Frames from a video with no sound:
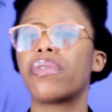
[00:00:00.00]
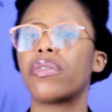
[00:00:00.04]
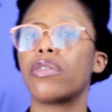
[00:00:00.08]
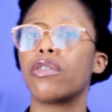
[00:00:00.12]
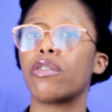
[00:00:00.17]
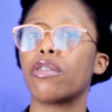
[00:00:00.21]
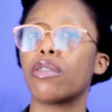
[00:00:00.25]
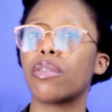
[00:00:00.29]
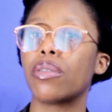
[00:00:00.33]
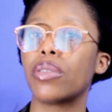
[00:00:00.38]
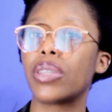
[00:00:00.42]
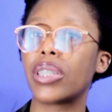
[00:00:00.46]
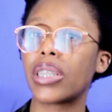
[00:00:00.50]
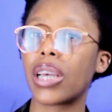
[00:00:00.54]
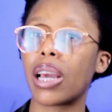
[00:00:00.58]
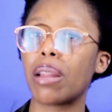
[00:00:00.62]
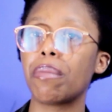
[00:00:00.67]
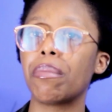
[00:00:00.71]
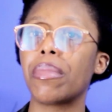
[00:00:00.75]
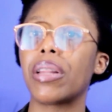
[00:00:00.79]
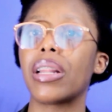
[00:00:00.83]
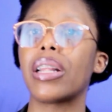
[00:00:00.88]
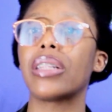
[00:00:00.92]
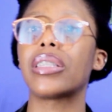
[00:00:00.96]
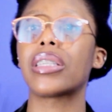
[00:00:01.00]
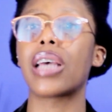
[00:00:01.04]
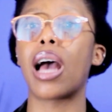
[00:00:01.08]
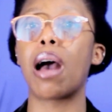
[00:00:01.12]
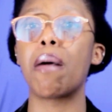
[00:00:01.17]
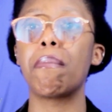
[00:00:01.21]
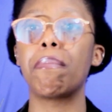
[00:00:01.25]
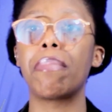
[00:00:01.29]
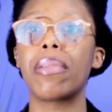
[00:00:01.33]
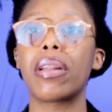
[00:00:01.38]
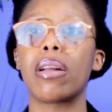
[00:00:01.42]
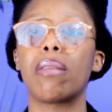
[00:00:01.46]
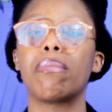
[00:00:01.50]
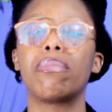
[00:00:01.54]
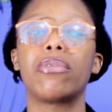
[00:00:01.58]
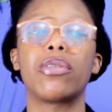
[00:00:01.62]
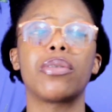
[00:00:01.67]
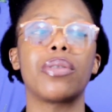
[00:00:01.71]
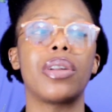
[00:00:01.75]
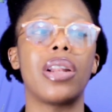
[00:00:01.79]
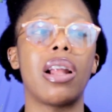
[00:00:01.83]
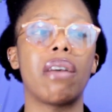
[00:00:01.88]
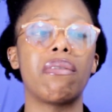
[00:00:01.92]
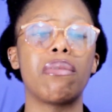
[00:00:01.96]
you know, 10 minutes, amp it up
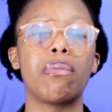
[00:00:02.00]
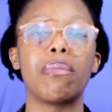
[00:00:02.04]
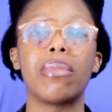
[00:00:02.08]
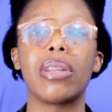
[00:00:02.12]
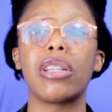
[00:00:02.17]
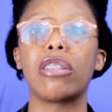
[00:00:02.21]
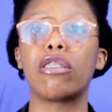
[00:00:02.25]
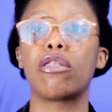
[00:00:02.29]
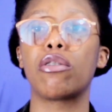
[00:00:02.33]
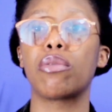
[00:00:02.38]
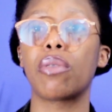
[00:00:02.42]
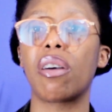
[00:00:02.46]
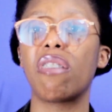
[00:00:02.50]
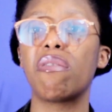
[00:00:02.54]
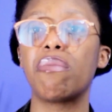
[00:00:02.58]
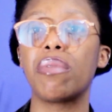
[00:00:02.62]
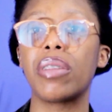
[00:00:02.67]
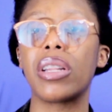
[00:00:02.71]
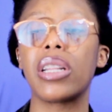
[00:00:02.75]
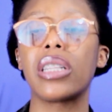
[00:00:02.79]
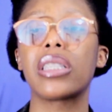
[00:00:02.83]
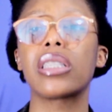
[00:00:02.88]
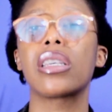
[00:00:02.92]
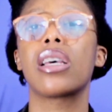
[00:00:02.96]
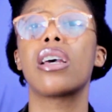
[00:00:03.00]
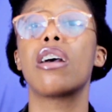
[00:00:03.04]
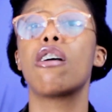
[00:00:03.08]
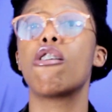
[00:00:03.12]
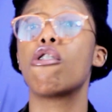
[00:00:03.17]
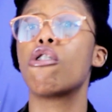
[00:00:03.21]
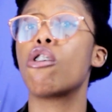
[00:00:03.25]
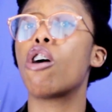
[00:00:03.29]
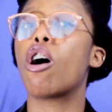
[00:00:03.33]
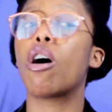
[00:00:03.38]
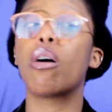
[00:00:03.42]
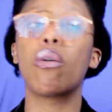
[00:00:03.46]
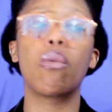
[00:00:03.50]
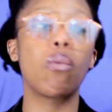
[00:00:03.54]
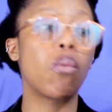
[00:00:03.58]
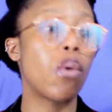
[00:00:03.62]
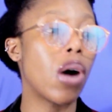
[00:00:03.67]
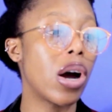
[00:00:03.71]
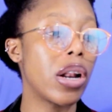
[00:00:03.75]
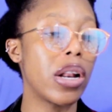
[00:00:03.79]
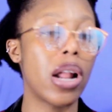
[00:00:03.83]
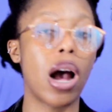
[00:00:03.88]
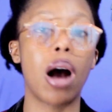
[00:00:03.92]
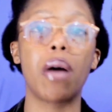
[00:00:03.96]
to 11 minutes, 12 minutes,
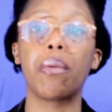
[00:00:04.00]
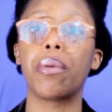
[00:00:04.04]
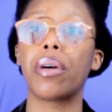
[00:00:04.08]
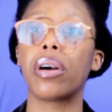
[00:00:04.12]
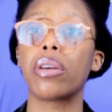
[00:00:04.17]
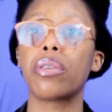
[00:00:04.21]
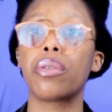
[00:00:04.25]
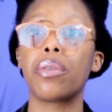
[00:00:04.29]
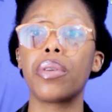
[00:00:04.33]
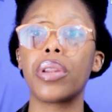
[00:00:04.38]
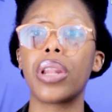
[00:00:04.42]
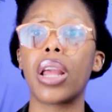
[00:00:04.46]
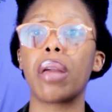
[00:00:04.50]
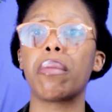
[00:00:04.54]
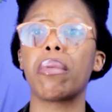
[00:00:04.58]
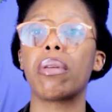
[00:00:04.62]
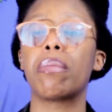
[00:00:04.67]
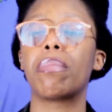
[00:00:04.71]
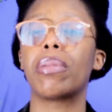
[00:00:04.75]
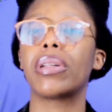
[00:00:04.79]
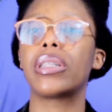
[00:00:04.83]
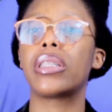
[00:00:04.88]
1 hour, you name it.